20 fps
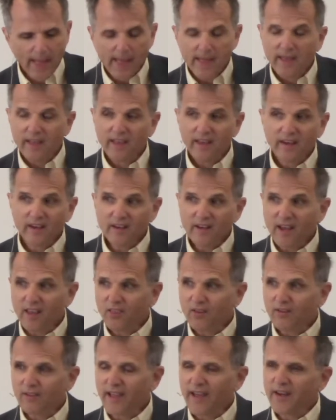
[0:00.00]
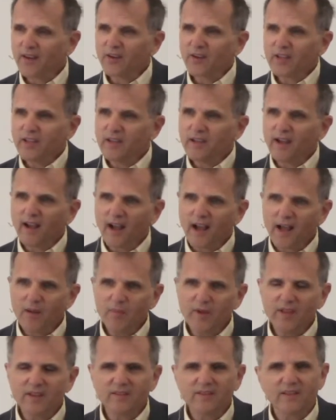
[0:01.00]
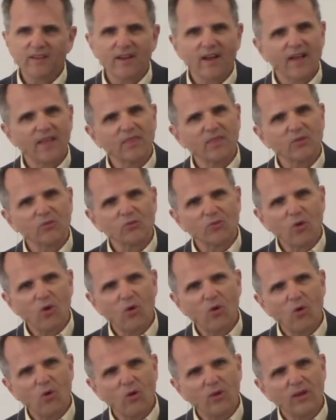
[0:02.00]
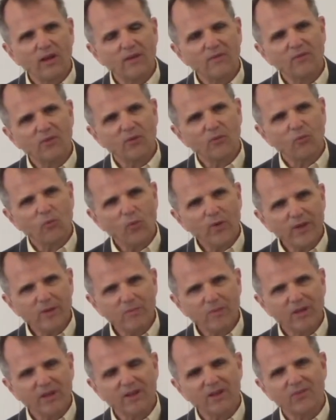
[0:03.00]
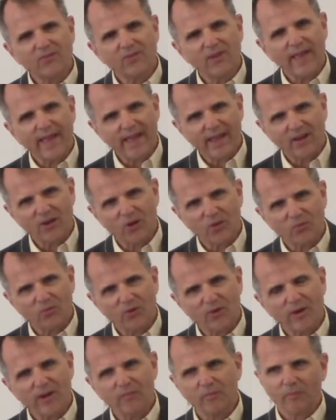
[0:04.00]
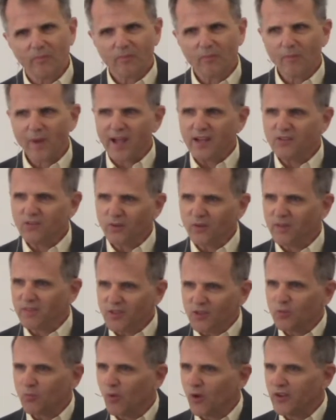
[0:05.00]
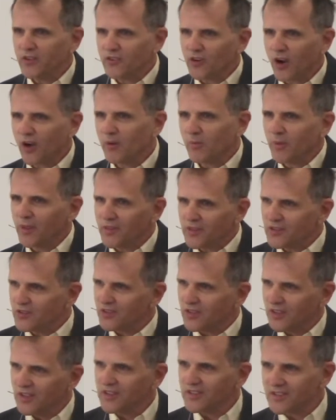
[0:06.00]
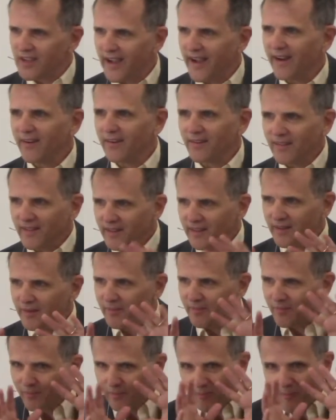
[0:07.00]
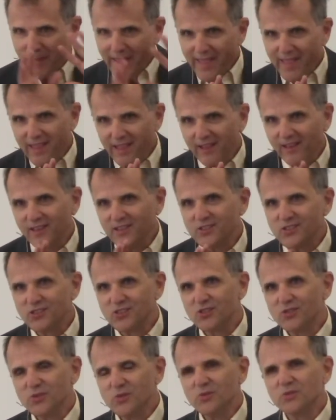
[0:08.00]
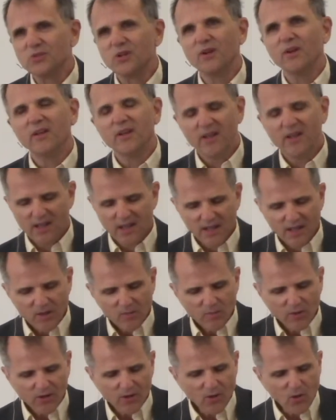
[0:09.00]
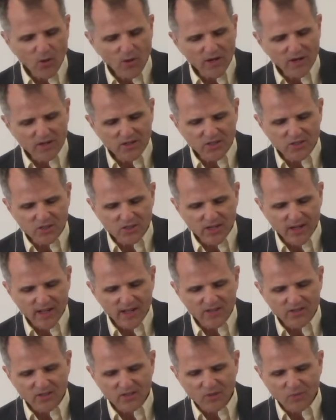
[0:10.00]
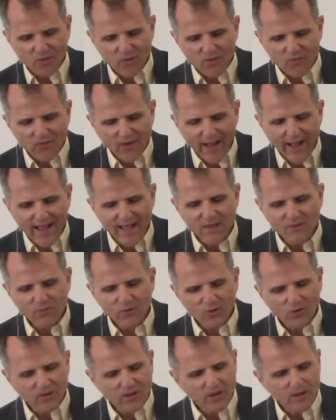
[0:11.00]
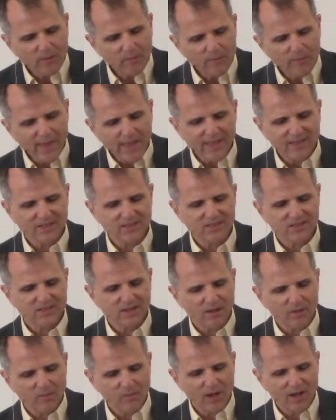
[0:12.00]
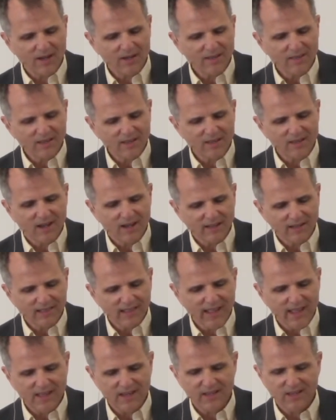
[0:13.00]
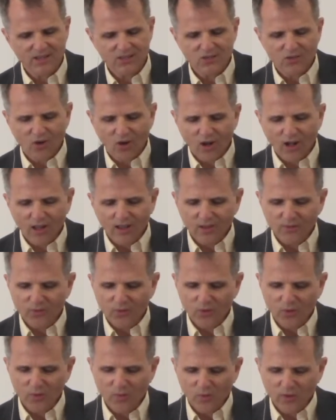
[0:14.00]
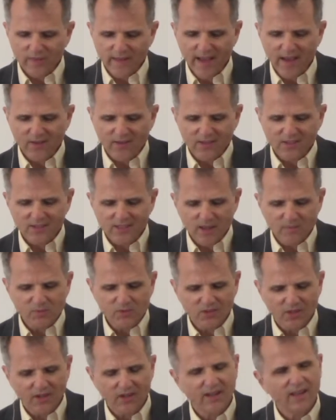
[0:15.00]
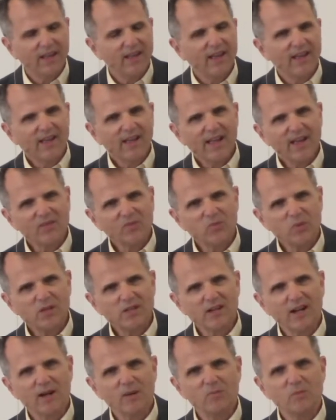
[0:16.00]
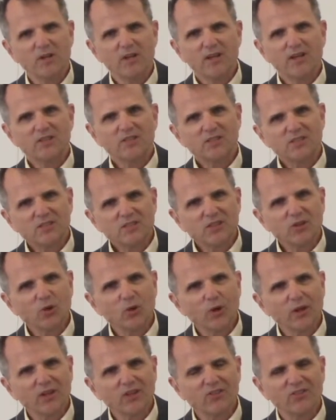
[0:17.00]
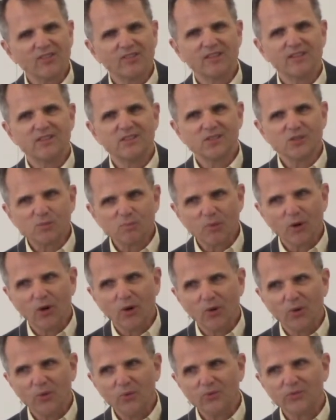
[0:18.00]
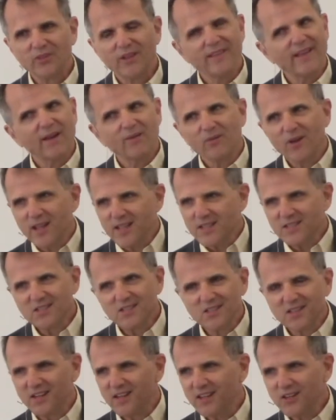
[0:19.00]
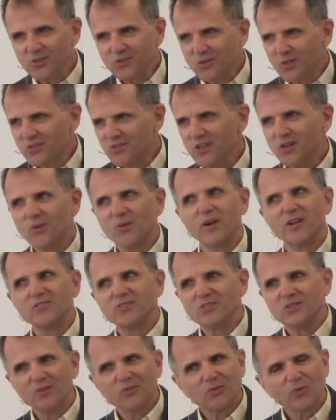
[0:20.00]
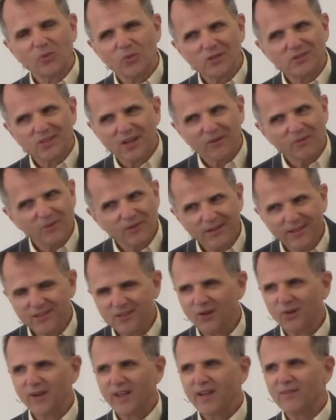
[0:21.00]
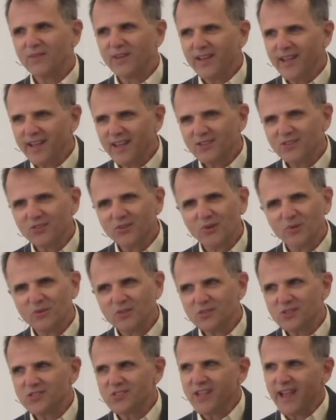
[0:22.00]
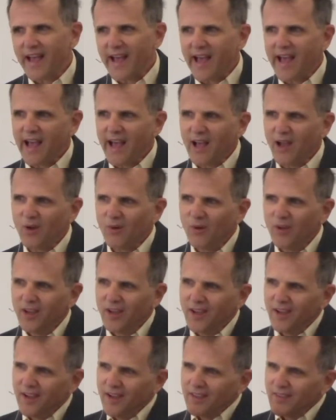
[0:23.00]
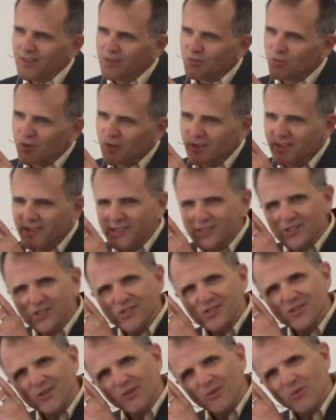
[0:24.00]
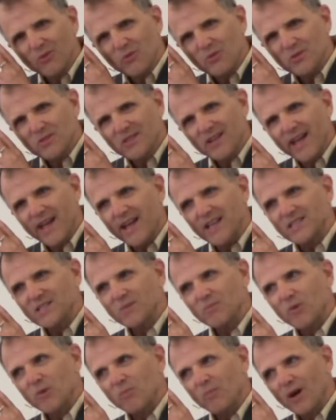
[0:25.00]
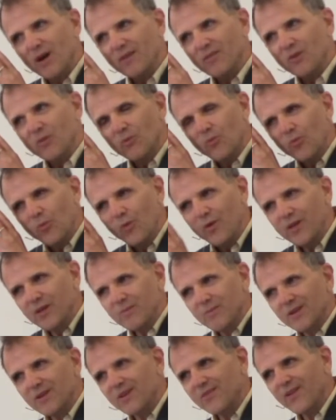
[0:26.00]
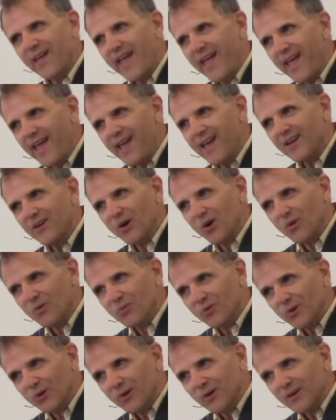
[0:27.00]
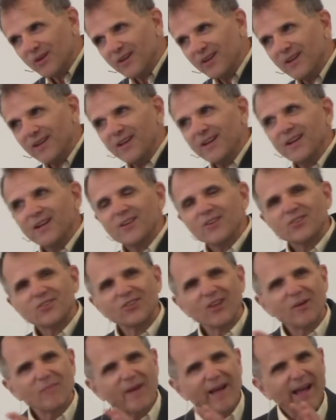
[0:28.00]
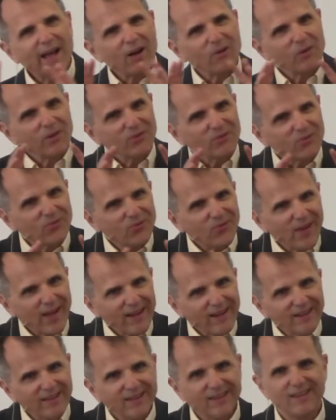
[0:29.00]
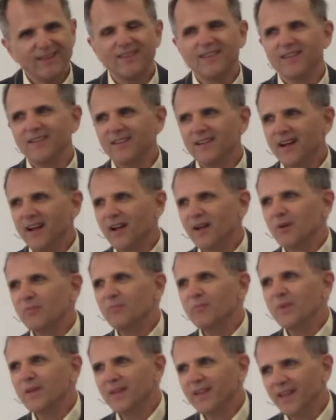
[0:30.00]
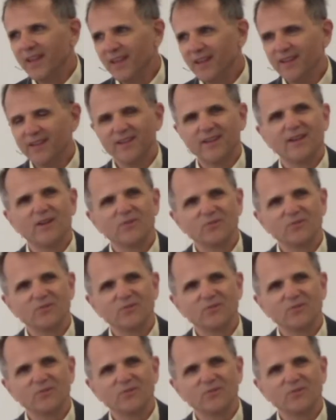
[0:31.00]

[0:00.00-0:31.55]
In another letter, he commented on the role of the women of Hanover. And mind you, at this point, Dartmouth is an entirely male institution. But according to Chase, the revival commenced among the young ladies, all of whom, without exception, have become seriously disposed. And that raises an interesting question for which I really don't have an answer, which is how this religious enthusiasm among the women of Hanover somehow infected the young men of